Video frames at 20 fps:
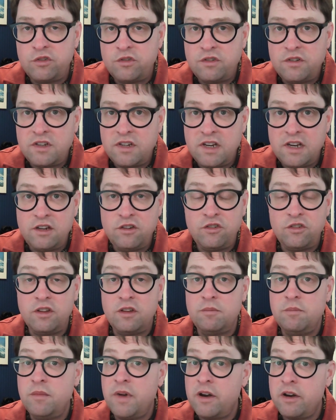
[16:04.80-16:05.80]
teach
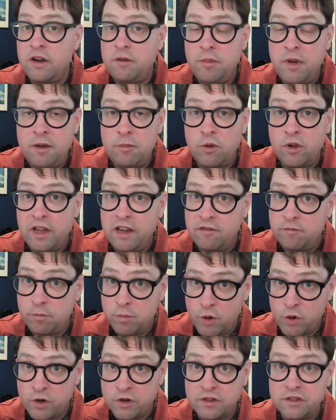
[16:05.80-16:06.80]
that married people have
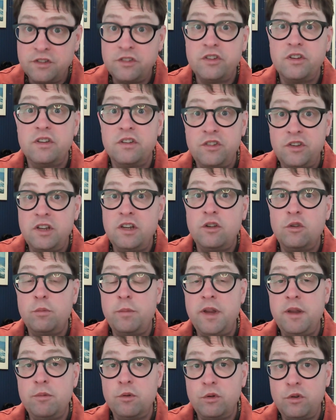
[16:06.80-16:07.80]
burdens, single
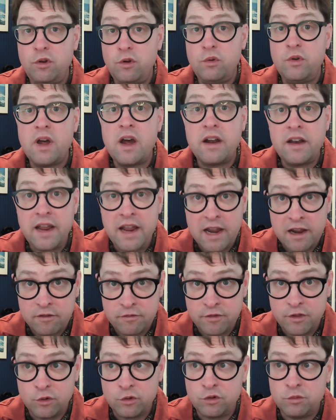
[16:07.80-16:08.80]
people do not
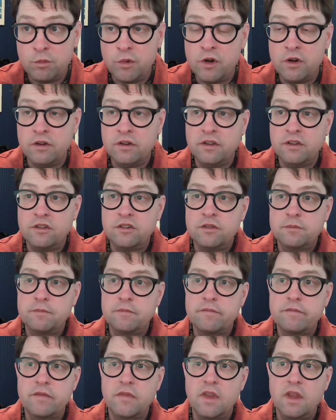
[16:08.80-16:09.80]
have those burdens.
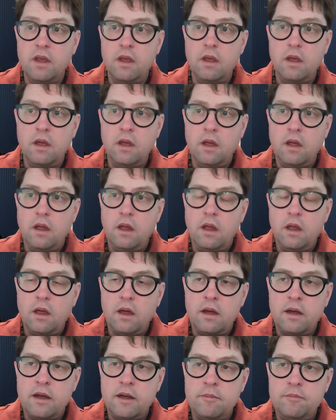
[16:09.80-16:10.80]

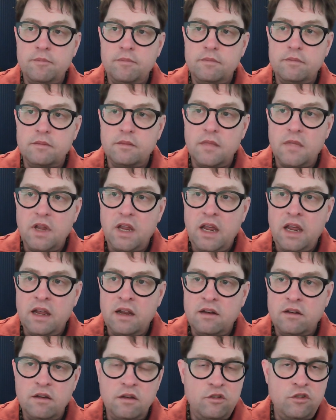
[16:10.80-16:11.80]

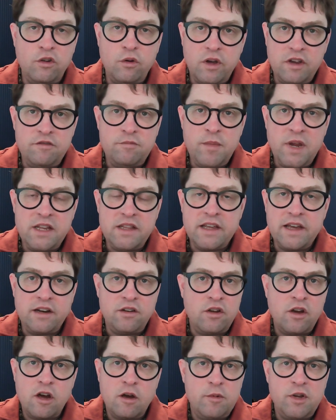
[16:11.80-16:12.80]
And so I've made
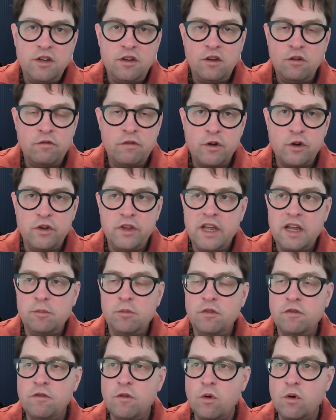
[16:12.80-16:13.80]
that comment, you've heard that
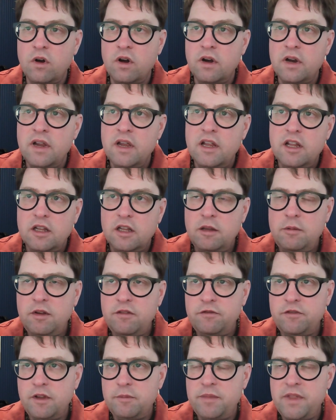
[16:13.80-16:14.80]
before. Let me
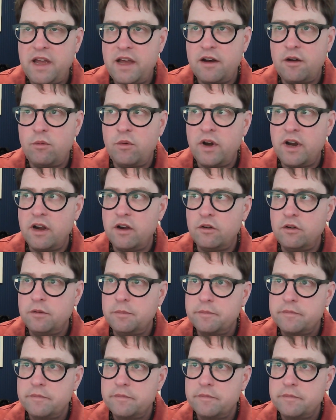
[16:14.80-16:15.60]
flip that around.